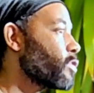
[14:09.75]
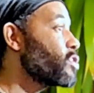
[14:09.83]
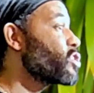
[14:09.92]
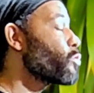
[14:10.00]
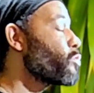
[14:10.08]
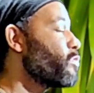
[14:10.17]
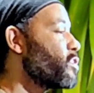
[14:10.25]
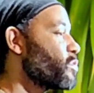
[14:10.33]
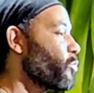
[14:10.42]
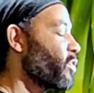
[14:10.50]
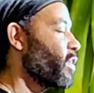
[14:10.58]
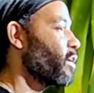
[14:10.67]
So the reverse
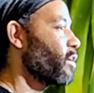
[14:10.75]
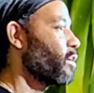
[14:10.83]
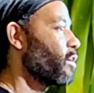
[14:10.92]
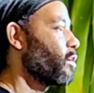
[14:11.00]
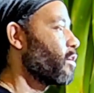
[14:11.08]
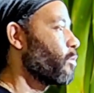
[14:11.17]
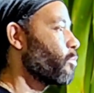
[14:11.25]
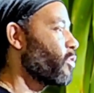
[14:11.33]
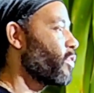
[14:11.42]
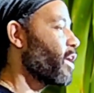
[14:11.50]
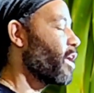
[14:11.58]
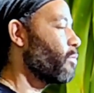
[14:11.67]
breathing
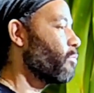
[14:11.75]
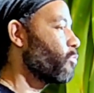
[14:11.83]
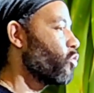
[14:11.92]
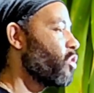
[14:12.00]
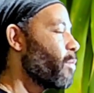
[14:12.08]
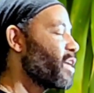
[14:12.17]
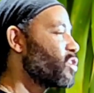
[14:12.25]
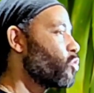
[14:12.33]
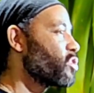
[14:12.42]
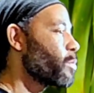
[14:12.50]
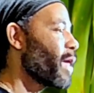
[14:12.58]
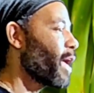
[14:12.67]
in, pull the belly
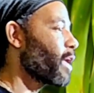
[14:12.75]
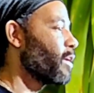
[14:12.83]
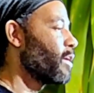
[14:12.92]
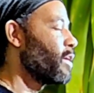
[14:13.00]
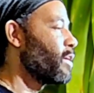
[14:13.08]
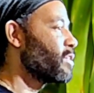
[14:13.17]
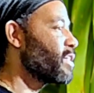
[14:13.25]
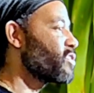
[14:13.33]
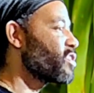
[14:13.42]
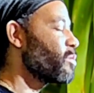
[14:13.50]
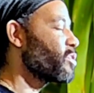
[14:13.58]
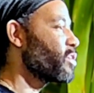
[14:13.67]
towards the back, tense
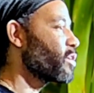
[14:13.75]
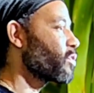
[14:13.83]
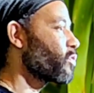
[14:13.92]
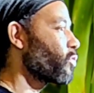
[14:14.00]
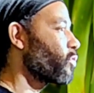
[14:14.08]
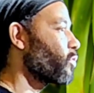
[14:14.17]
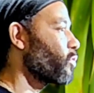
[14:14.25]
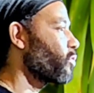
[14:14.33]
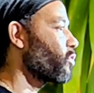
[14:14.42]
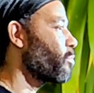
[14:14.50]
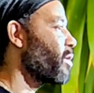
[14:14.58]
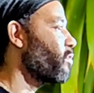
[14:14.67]
the buttocks,
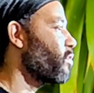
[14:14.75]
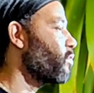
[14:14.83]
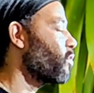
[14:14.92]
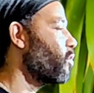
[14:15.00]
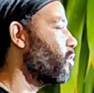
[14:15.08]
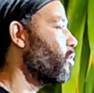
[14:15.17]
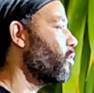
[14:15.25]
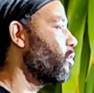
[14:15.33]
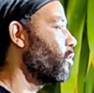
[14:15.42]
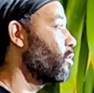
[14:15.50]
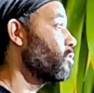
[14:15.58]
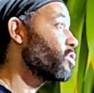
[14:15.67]
the pelvic floor.
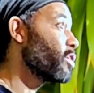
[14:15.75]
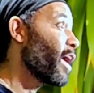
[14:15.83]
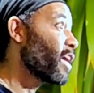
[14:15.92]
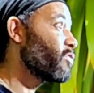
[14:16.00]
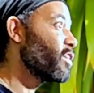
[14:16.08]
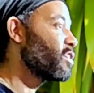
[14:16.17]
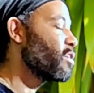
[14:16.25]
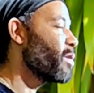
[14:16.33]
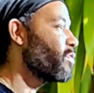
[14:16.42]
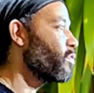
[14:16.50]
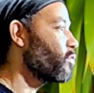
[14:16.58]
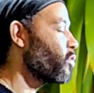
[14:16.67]
So you're activating the
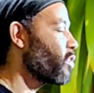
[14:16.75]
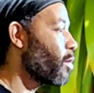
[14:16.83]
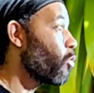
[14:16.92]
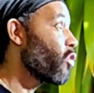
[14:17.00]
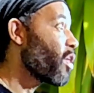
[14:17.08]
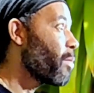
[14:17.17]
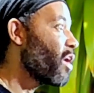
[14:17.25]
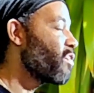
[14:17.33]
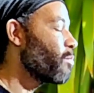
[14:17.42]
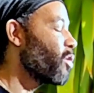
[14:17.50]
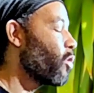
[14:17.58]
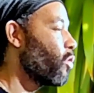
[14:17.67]
pelvic floor, that
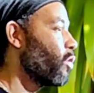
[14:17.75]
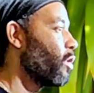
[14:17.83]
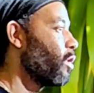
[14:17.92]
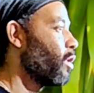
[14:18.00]
pelvic bowl,